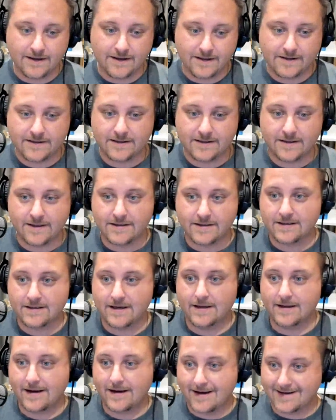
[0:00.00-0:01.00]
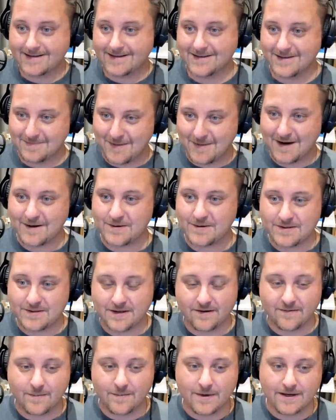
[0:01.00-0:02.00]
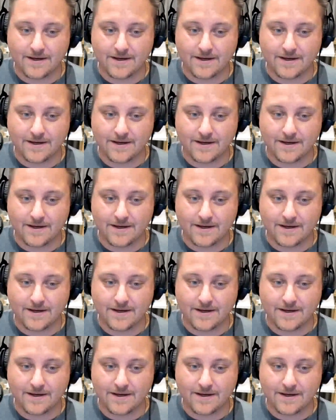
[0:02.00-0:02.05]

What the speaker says: it's not us, Microsoft,